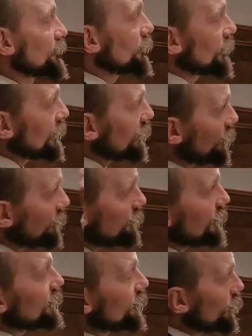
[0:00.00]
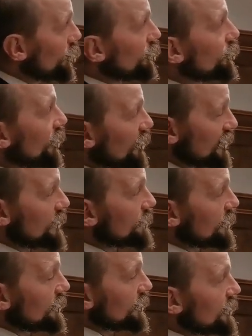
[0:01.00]
So including the whole
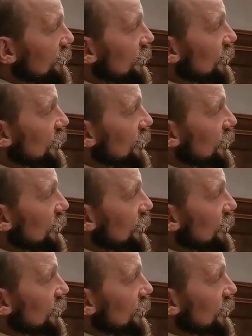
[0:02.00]
armor,